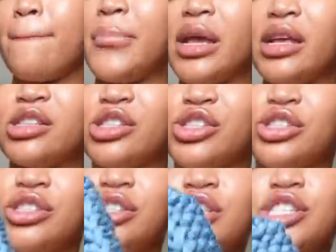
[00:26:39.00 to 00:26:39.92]

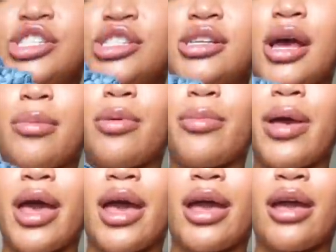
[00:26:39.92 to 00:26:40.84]
beach type of
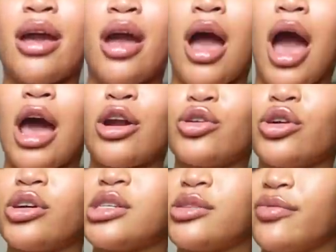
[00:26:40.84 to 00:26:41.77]
bag. I don't
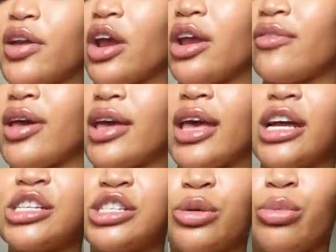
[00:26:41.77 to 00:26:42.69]
know, it's very
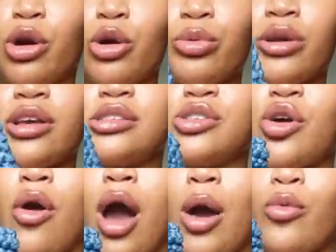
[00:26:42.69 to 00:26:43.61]
vacation appropriate,
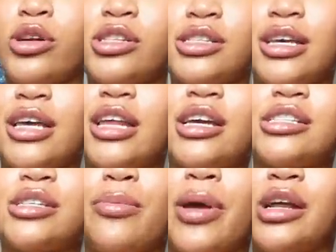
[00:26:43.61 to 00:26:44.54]
so I wanted to get it
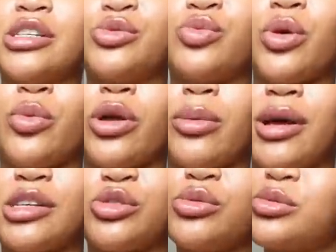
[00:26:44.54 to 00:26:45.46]
because it matched with one of
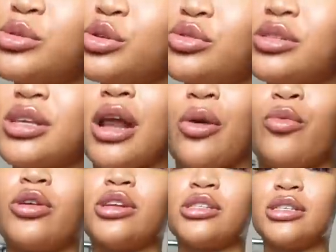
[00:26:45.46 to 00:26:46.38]
my swimsuits, and I
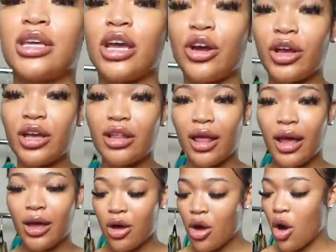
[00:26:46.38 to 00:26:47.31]
wanted to carry it
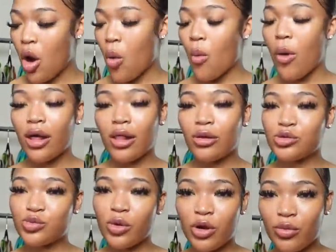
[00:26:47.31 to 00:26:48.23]
like while I
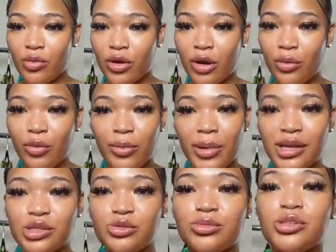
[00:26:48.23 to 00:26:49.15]
was walking around with
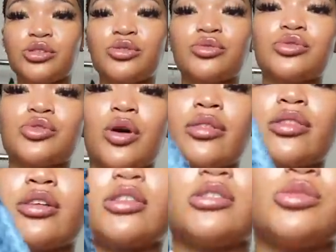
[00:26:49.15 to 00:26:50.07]
my swimsuit. So I thought